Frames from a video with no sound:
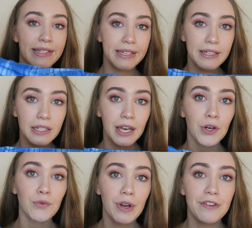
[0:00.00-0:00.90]
did get
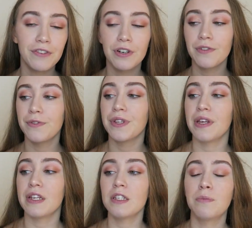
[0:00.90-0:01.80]
a refund for
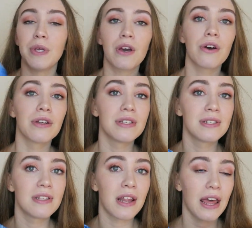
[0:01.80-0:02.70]
these because
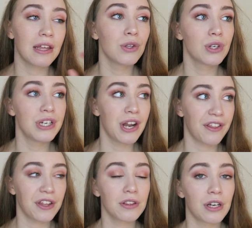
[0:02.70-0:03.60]
they looked
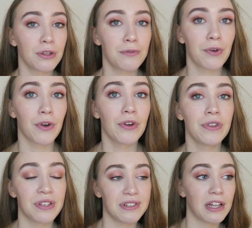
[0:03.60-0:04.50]
nothing like the photo,
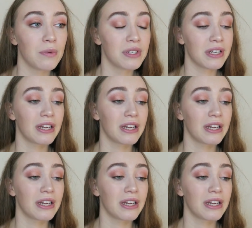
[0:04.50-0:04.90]
and the seller was